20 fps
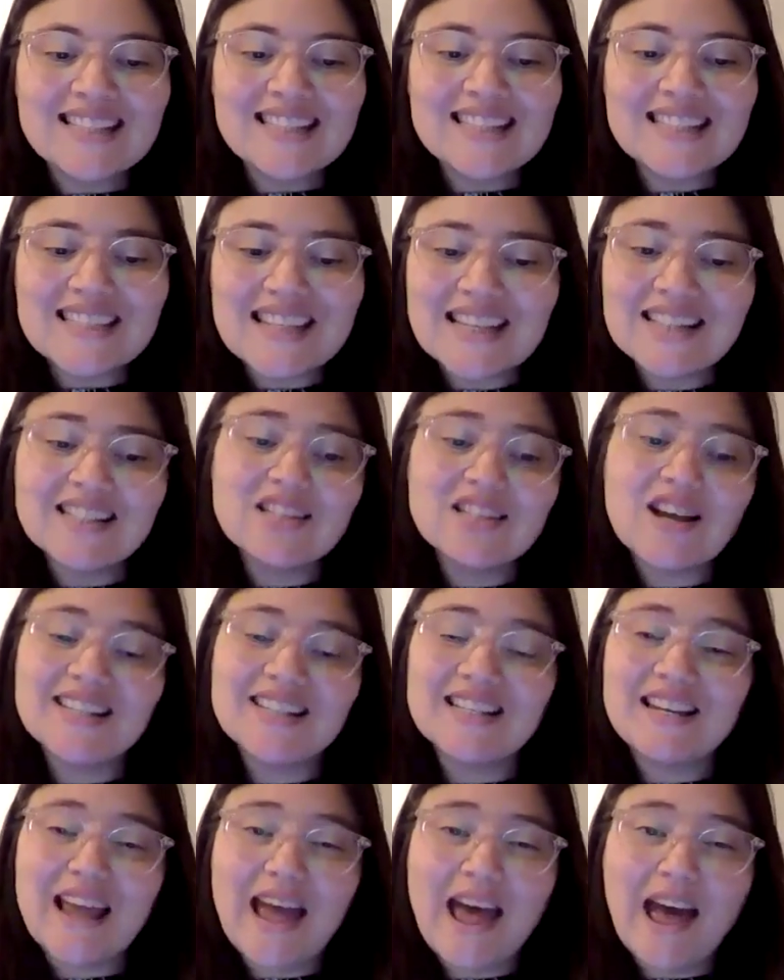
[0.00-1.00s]
Since I
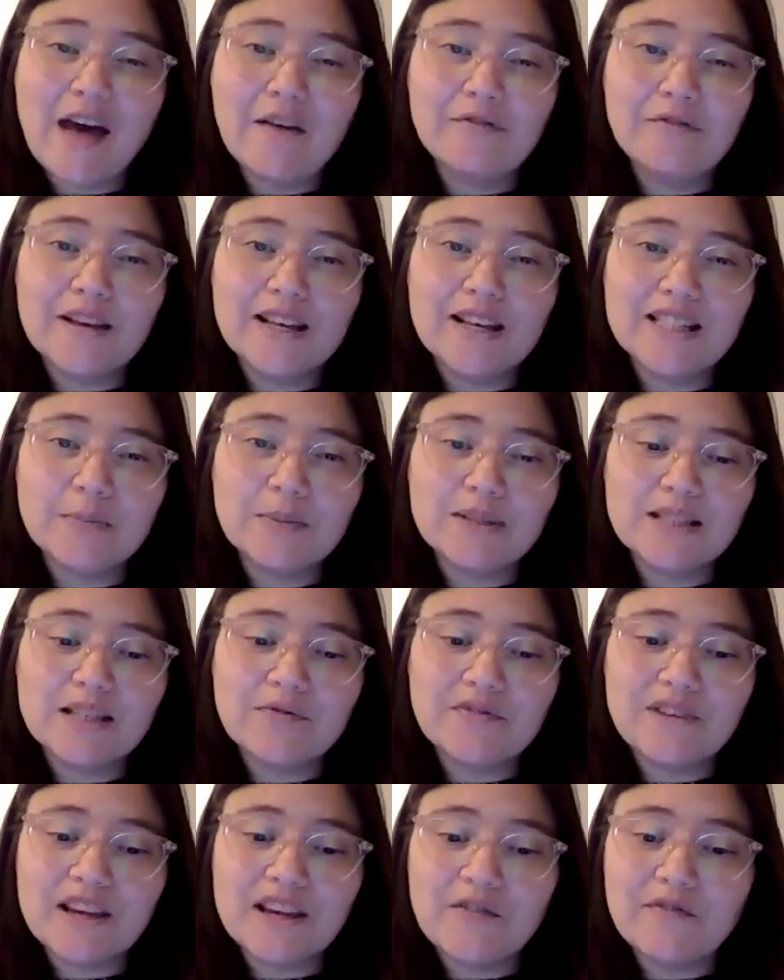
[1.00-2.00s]
didn't have a
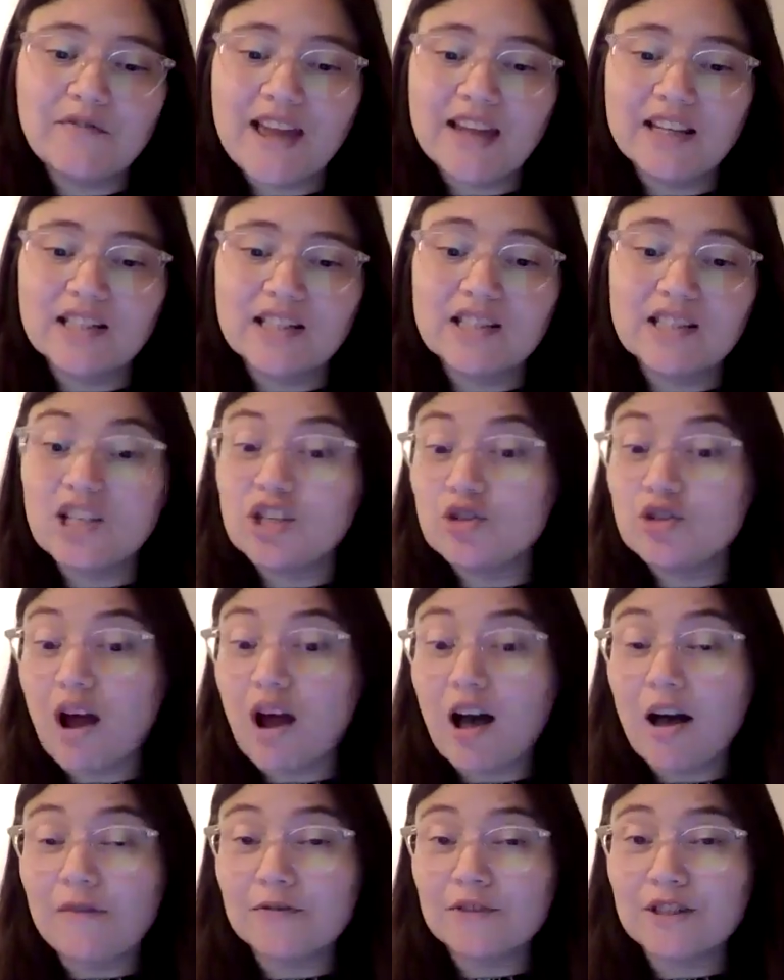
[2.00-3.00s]
specific event to
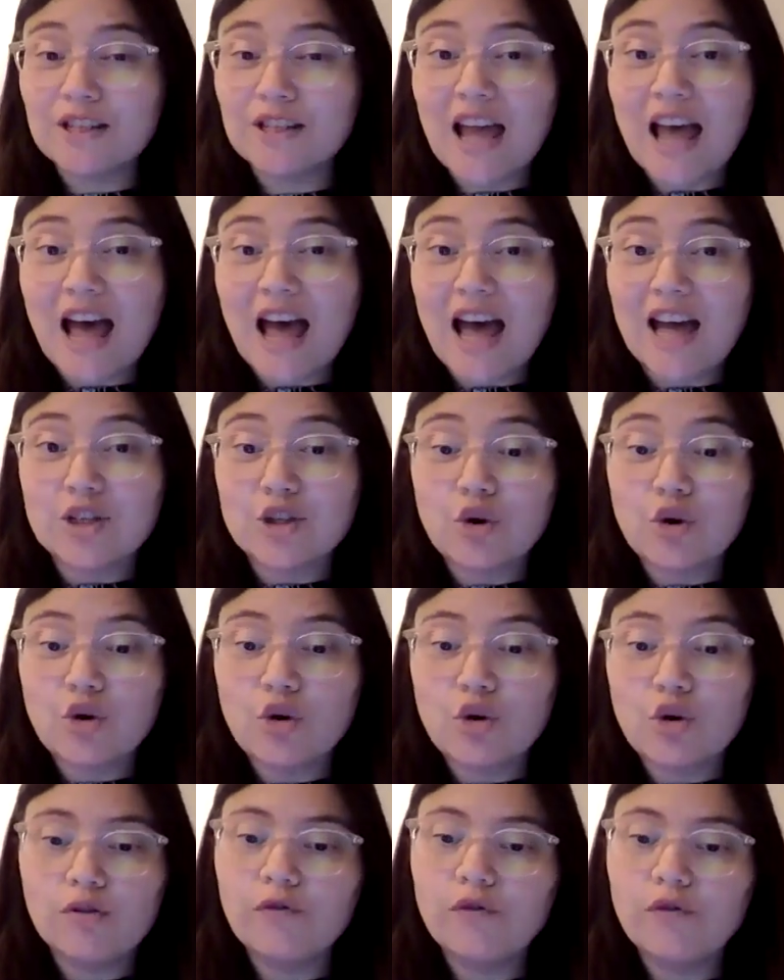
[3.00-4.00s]
draft a
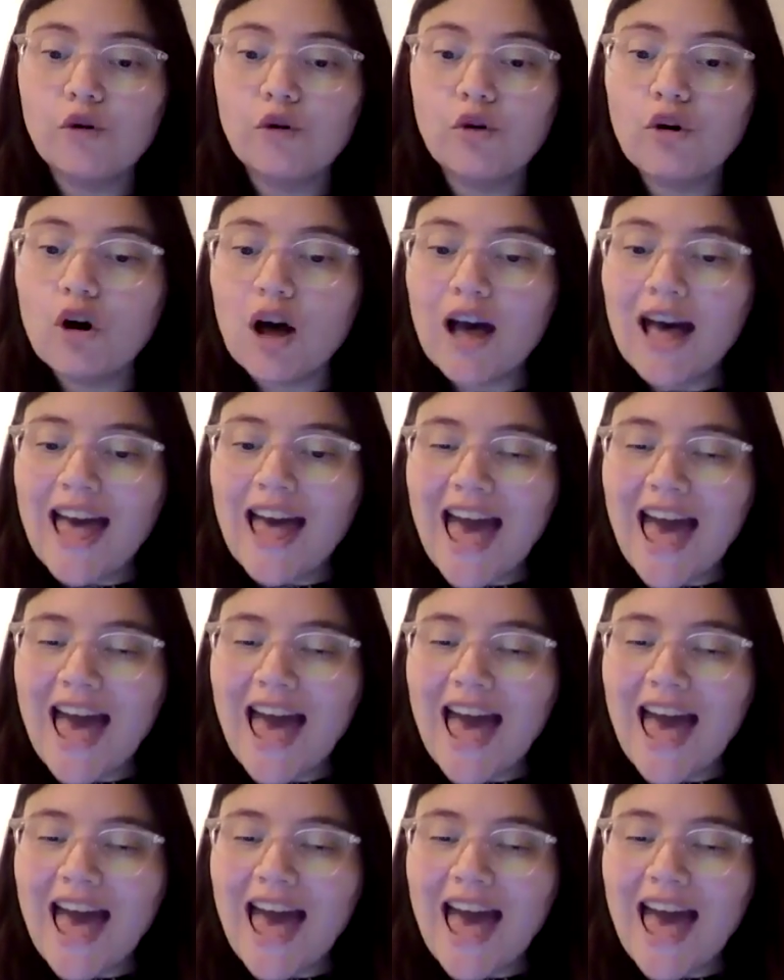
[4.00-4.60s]
talk for,